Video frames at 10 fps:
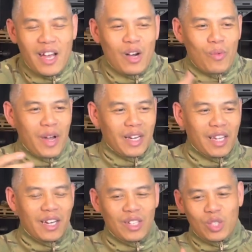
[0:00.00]
I don't want to
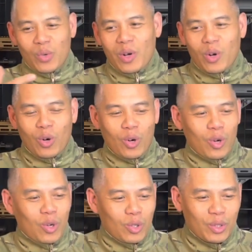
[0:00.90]
get into a
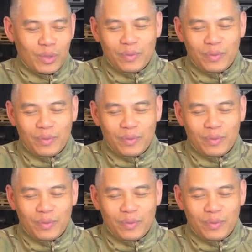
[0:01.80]
whole,